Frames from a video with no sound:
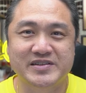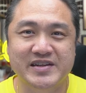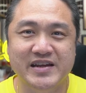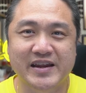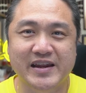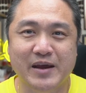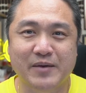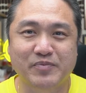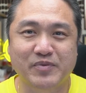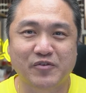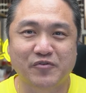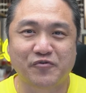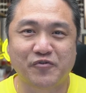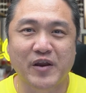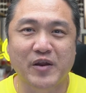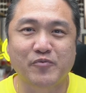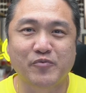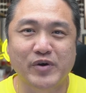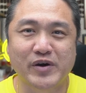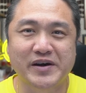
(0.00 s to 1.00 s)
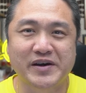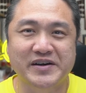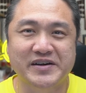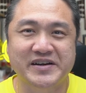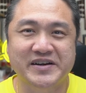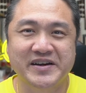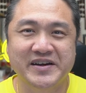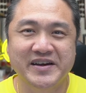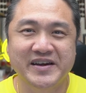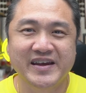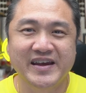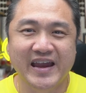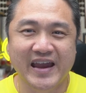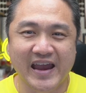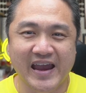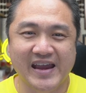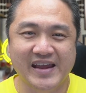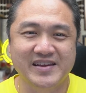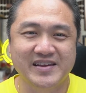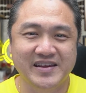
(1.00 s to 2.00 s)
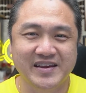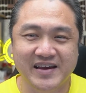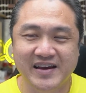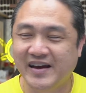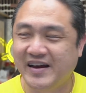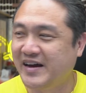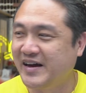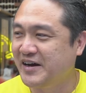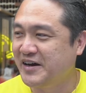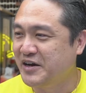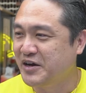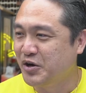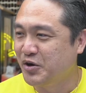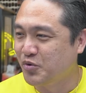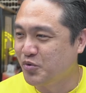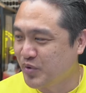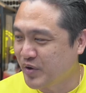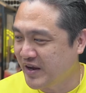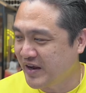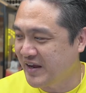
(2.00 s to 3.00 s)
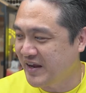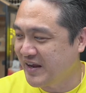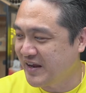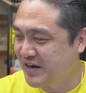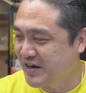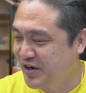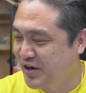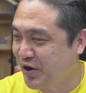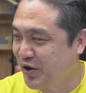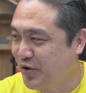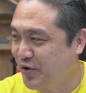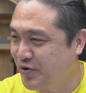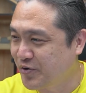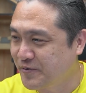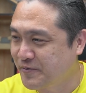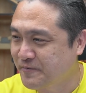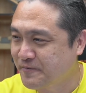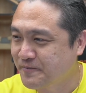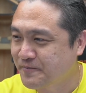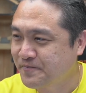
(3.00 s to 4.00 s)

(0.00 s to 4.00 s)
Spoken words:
set up the framework, and here we go.